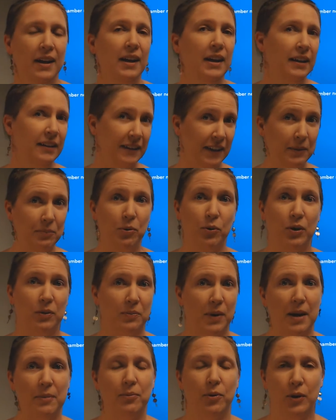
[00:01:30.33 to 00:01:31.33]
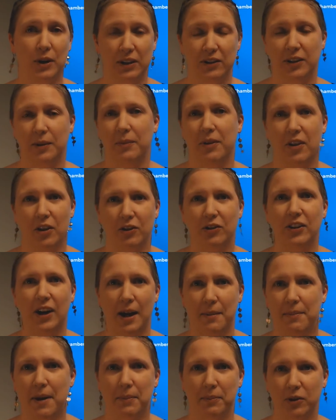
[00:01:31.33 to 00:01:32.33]
see point by point some of those
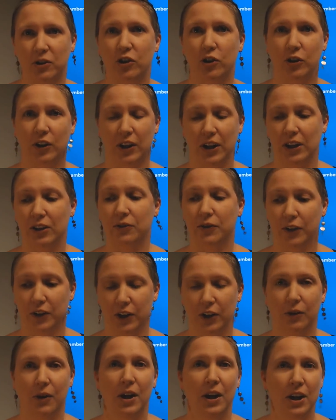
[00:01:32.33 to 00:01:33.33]
top opportunities for you.